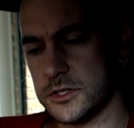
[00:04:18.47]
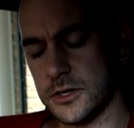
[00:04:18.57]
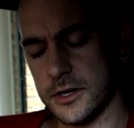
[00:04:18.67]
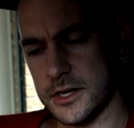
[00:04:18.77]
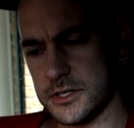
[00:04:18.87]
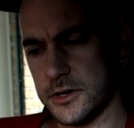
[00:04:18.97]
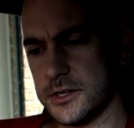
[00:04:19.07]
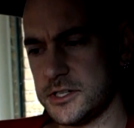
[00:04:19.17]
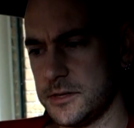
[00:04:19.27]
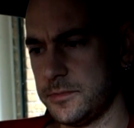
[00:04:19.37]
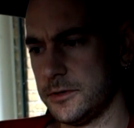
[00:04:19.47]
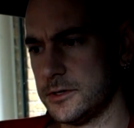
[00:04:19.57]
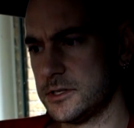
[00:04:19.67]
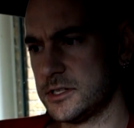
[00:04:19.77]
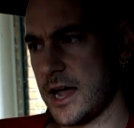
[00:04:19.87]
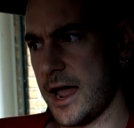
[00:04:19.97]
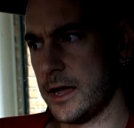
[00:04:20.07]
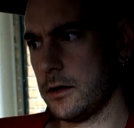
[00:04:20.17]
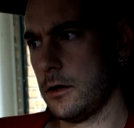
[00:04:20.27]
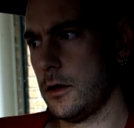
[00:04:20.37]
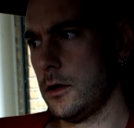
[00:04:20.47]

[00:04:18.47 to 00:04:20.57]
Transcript: it's not as simple as saying,